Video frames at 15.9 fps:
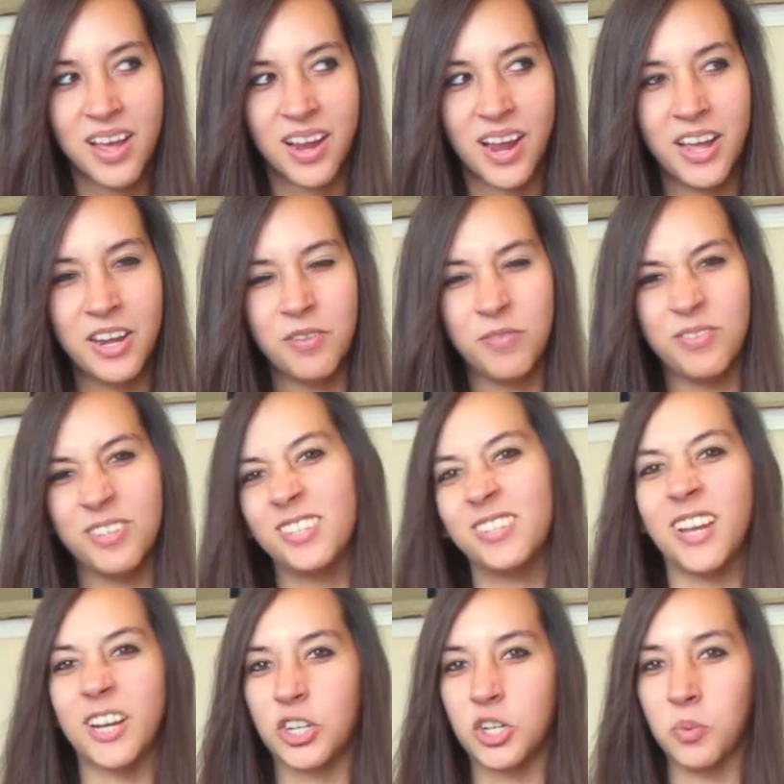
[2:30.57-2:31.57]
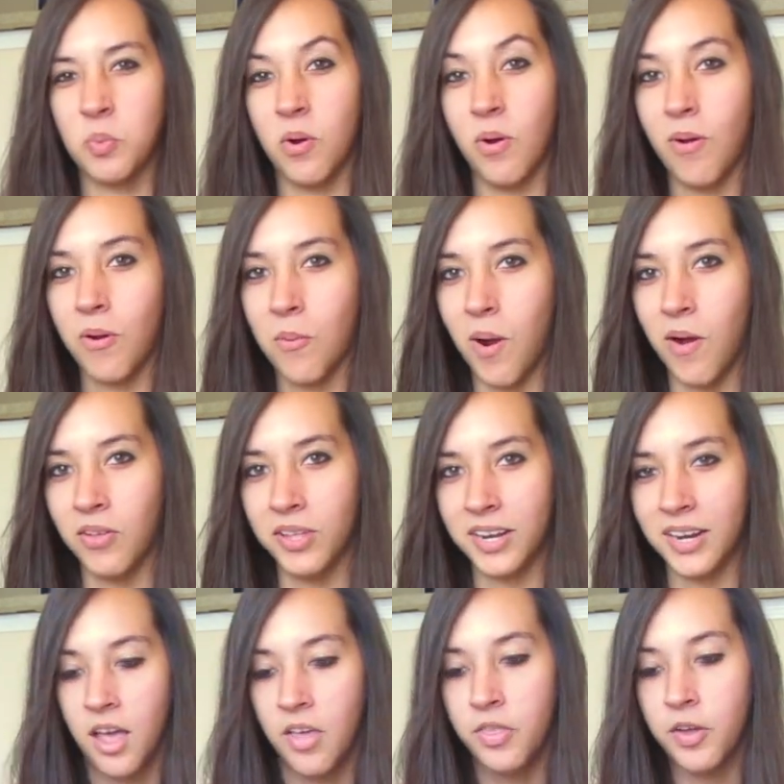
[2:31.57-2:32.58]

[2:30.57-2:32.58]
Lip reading: kind of sexual quality.